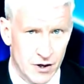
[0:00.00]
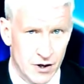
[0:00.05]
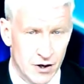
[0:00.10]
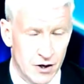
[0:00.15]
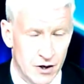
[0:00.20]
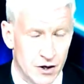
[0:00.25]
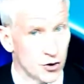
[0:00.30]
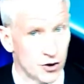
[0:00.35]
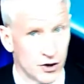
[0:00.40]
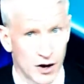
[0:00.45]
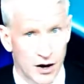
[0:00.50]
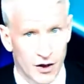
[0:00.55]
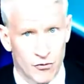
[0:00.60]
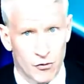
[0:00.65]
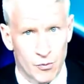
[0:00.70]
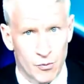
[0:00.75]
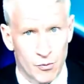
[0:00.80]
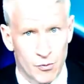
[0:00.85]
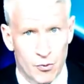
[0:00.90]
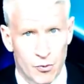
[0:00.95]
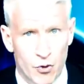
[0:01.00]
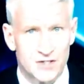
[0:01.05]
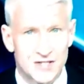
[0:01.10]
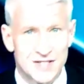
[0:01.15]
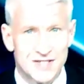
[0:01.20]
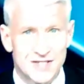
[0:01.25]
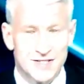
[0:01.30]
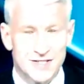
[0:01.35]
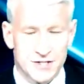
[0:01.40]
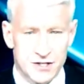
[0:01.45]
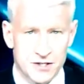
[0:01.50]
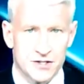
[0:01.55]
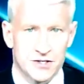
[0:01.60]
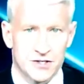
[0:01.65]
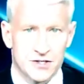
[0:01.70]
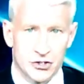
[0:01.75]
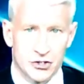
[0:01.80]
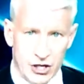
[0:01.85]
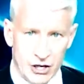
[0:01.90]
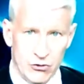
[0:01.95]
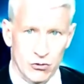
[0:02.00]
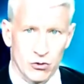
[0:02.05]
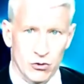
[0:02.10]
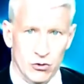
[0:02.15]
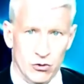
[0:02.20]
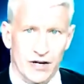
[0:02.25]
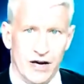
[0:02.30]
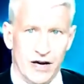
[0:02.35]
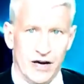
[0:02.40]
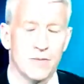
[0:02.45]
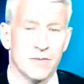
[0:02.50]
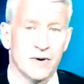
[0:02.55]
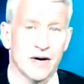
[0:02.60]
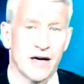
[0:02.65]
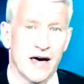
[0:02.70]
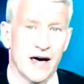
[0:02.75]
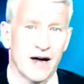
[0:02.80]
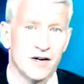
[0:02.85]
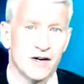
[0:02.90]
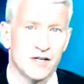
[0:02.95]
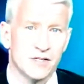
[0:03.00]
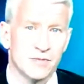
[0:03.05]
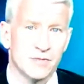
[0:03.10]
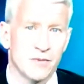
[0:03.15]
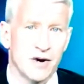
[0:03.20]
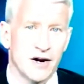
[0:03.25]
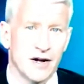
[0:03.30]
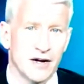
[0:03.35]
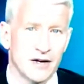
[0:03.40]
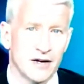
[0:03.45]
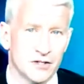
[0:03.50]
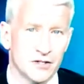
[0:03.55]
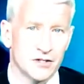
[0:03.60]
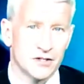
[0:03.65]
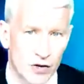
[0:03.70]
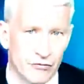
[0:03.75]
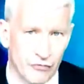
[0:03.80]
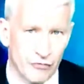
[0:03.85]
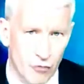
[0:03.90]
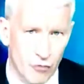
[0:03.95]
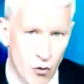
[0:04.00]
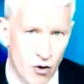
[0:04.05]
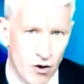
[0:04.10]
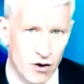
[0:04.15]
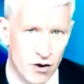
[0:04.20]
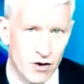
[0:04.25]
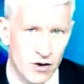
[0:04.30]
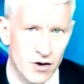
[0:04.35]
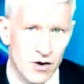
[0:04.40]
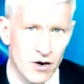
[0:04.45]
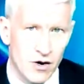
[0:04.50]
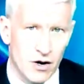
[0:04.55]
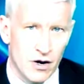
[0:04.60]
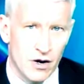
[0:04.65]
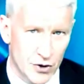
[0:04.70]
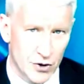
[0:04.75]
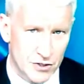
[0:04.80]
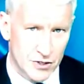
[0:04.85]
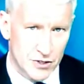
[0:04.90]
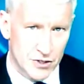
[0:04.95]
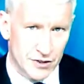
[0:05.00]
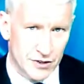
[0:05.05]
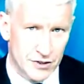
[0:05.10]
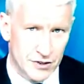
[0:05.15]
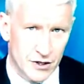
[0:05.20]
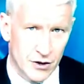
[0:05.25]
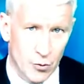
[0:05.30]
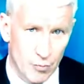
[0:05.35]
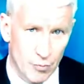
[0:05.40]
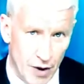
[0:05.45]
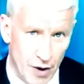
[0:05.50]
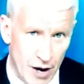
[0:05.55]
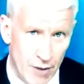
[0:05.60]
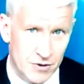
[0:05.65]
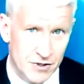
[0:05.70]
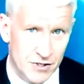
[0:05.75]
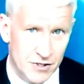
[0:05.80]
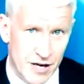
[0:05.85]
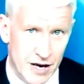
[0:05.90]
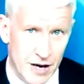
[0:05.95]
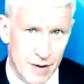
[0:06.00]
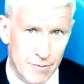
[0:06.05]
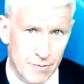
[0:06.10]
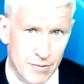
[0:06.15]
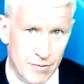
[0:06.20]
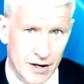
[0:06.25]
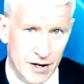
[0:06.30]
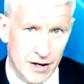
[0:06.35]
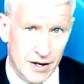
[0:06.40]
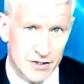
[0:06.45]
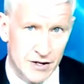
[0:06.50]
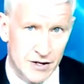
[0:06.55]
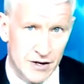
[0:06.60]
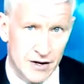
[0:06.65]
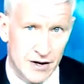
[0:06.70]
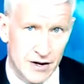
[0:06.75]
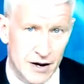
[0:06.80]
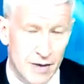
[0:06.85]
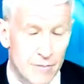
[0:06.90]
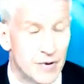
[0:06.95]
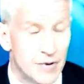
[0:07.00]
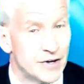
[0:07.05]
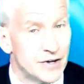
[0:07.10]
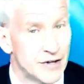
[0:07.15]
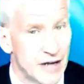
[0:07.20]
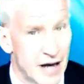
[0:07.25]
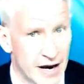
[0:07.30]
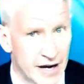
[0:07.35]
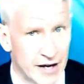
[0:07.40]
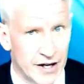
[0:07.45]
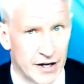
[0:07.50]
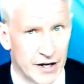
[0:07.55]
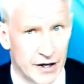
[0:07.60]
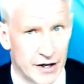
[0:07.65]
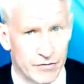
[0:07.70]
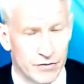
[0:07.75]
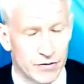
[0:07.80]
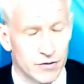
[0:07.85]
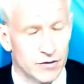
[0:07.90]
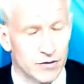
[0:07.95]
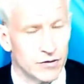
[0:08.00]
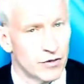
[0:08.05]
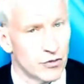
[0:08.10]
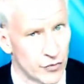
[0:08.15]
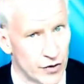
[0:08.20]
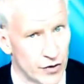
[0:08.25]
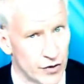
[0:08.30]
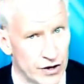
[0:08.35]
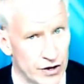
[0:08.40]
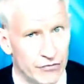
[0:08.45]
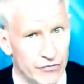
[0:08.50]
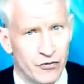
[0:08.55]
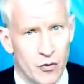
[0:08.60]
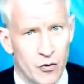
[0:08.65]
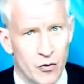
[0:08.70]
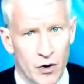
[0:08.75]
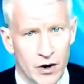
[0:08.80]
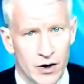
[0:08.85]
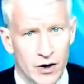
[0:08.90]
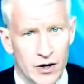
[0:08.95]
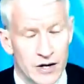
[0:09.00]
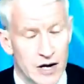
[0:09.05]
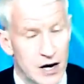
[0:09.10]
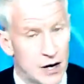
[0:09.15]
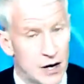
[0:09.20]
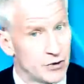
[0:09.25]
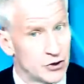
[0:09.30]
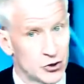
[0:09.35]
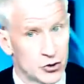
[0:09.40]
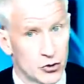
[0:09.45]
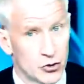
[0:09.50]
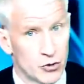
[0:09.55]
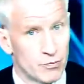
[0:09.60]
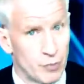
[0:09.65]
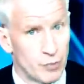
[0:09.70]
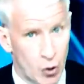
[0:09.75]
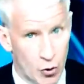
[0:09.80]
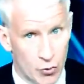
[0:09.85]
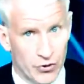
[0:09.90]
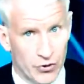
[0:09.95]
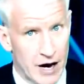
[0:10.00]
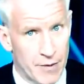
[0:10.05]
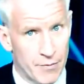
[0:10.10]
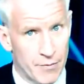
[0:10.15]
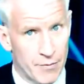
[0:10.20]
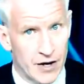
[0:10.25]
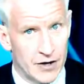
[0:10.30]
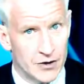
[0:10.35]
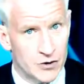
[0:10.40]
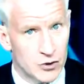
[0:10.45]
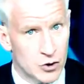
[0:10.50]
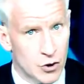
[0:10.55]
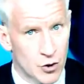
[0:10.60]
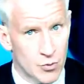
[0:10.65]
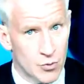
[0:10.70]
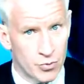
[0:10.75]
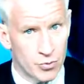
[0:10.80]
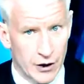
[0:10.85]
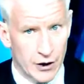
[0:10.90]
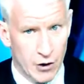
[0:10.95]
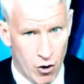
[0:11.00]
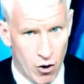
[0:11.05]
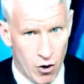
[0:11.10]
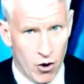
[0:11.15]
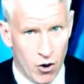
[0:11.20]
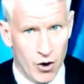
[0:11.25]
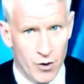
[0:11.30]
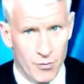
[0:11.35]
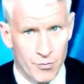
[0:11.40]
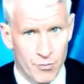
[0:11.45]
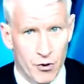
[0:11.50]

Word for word: According to other reports, since the general campaign began, as many as three in four of President Obama's campaign ads have been negative. negative, three in four. Now, to be sure, both campaigns are playing hardball.